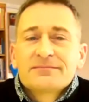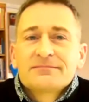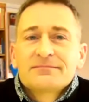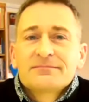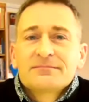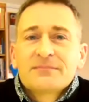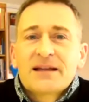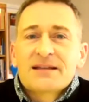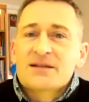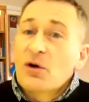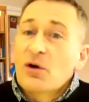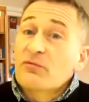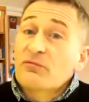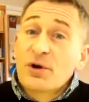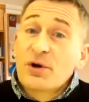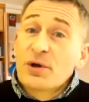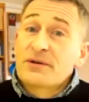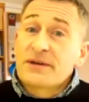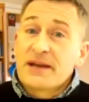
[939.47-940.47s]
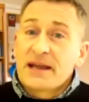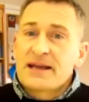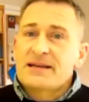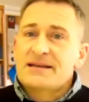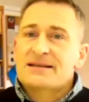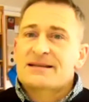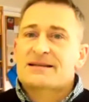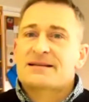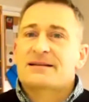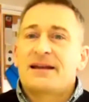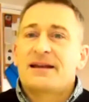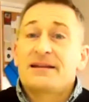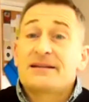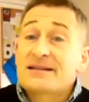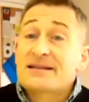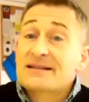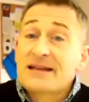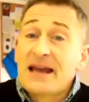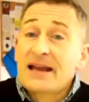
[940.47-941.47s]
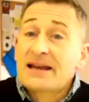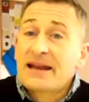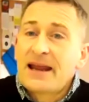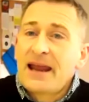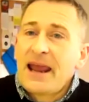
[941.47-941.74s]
That's not rudeness. Instead,